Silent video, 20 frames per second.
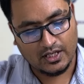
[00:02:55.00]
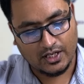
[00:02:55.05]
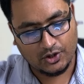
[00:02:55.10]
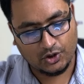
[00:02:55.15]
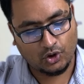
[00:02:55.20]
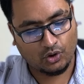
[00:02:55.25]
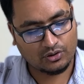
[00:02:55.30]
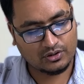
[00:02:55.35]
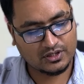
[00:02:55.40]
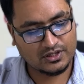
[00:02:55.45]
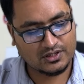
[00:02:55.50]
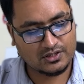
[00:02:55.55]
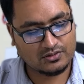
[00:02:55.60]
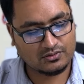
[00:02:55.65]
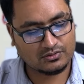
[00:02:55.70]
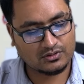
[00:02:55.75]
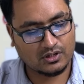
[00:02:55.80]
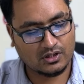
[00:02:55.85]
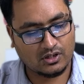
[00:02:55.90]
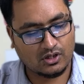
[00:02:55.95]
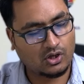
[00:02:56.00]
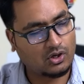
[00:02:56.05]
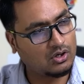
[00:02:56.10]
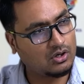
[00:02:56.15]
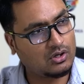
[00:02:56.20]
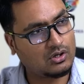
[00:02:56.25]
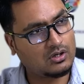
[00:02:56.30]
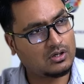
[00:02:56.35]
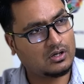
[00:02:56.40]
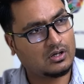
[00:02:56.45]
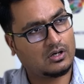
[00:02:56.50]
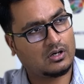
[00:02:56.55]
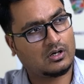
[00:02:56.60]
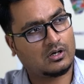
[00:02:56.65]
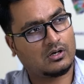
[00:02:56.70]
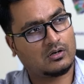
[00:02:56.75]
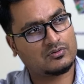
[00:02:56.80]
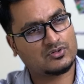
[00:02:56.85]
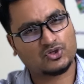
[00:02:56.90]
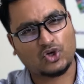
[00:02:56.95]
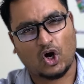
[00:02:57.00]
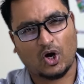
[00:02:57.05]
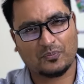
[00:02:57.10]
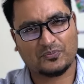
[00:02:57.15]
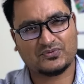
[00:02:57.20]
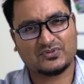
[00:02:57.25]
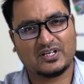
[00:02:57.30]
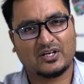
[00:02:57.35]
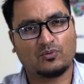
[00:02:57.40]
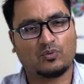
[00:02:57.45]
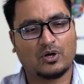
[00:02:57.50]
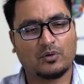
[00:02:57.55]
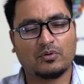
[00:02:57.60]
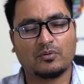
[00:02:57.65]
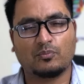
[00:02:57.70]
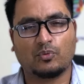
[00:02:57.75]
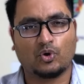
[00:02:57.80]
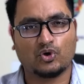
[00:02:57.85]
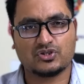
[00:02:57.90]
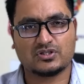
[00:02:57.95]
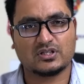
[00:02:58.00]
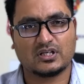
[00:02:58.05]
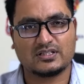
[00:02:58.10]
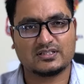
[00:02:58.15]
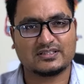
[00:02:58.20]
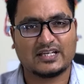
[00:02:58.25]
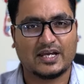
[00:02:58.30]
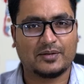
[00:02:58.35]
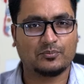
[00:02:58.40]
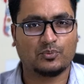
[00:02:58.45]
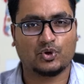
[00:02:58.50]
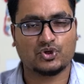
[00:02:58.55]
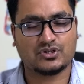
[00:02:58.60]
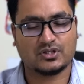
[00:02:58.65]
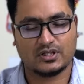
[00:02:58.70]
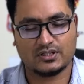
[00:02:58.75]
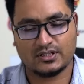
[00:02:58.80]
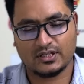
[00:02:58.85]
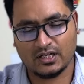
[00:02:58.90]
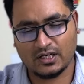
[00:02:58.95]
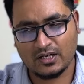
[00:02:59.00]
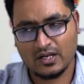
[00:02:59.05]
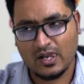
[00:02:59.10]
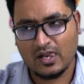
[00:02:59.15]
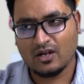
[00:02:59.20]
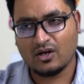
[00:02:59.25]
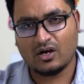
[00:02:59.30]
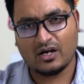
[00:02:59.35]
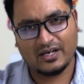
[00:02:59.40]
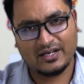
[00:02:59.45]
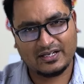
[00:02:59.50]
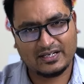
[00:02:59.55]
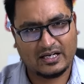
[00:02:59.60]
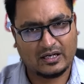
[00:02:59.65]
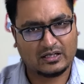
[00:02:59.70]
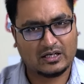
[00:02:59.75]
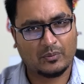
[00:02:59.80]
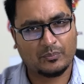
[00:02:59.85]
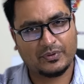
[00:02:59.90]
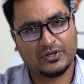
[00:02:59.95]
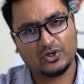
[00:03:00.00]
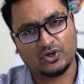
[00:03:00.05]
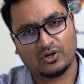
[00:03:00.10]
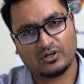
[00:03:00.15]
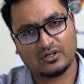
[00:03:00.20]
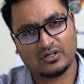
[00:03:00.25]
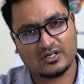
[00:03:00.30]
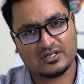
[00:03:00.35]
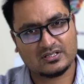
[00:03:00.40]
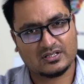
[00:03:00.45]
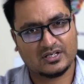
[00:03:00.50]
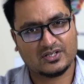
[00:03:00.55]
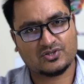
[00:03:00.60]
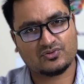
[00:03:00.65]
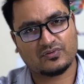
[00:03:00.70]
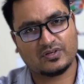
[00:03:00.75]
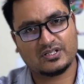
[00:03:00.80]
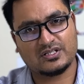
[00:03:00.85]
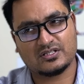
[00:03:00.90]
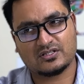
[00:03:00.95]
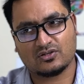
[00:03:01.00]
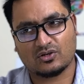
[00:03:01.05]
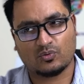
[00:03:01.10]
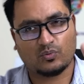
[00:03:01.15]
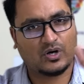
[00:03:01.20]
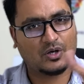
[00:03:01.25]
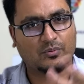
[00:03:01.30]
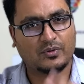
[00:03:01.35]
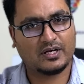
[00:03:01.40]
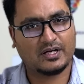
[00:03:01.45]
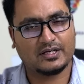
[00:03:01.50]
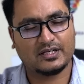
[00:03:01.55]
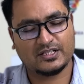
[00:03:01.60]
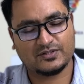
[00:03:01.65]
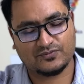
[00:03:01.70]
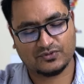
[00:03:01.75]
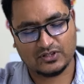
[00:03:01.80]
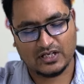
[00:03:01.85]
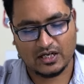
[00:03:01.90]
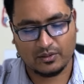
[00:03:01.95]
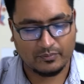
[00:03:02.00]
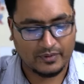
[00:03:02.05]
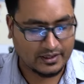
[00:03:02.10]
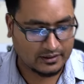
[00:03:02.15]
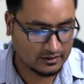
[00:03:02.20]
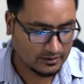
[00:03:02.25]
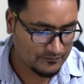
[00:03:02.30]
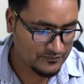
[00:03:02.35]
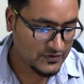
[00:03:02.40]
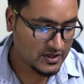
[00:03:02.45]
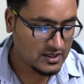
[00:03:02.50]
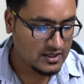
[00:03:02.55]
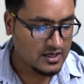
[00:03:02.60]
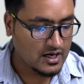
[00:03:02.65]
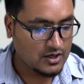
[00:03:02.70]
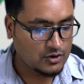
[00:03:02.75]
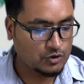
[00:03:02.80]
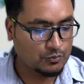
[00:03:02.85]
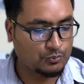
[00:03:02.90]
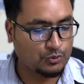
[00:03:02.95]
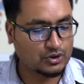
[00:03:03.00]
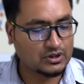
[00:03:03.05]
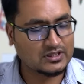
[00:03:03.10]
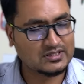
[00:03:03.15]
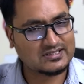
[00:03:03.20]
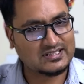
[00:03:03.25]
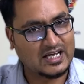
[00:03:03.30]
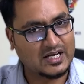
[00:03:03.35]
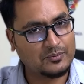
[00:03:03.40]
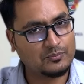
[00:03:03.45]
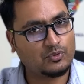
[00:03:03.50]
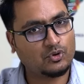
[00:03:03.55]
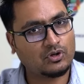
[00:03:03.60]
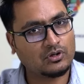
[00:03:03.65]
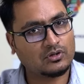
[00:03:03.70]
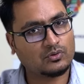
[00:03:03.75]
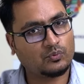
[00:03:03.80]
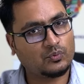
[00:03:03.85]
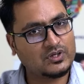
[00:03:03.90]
notice to the all shops and whatever boards are, signboards are there, any company owners, restaurants or whatever it is for that matter, to put a signboard